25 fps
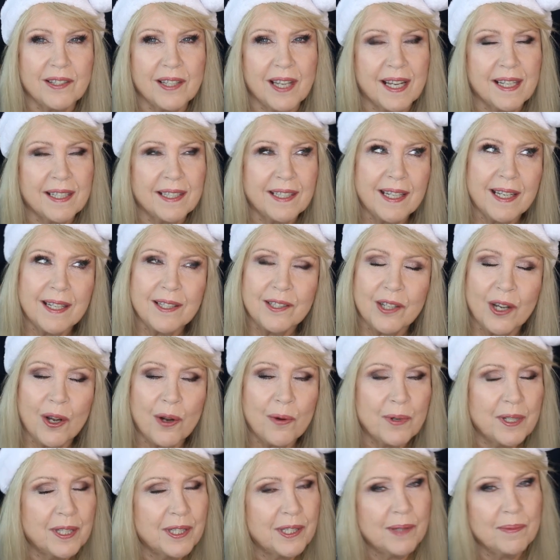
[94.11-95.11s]
I tend to
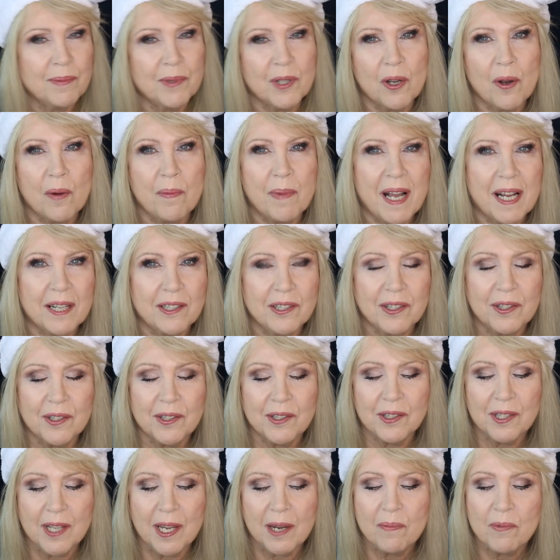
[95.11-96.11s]
always seem to go back to the
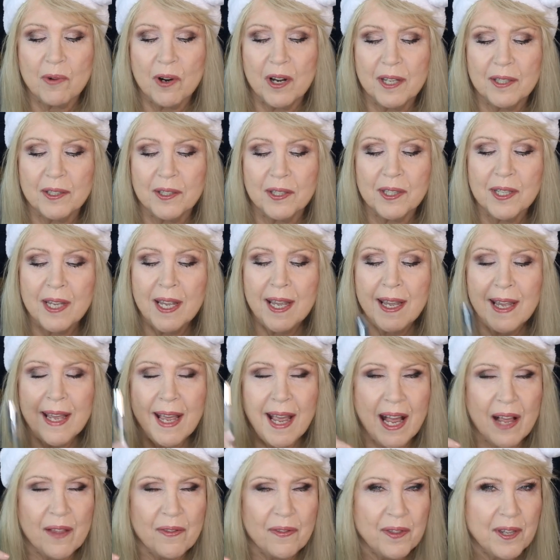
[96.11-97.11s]
same ones,
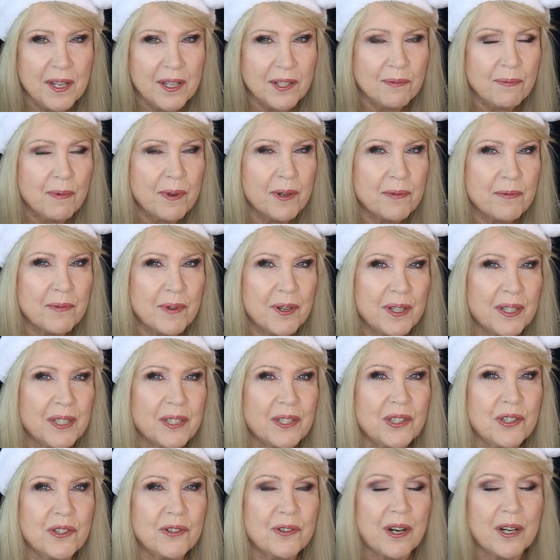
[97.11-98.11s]
and this one really
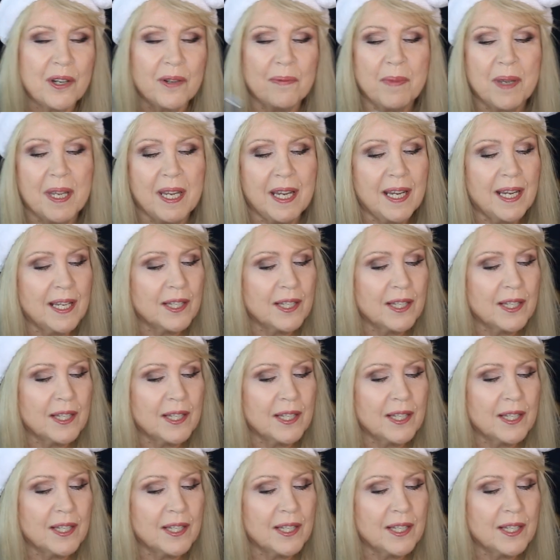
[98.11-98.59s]
struck me.